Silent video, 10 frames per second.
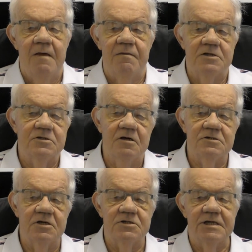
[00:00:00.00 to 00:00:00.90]
There's no
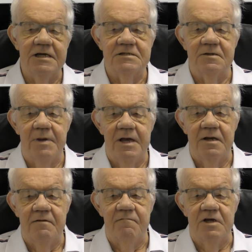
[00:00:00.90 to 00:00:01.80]
such thing as a
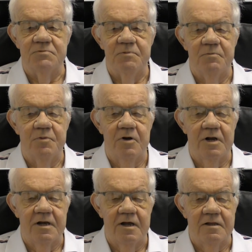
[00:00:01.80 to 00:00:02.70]
bad investment
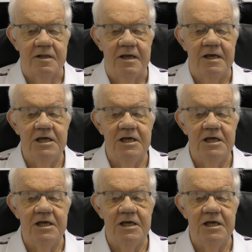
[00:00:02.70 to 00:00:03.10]
product out there.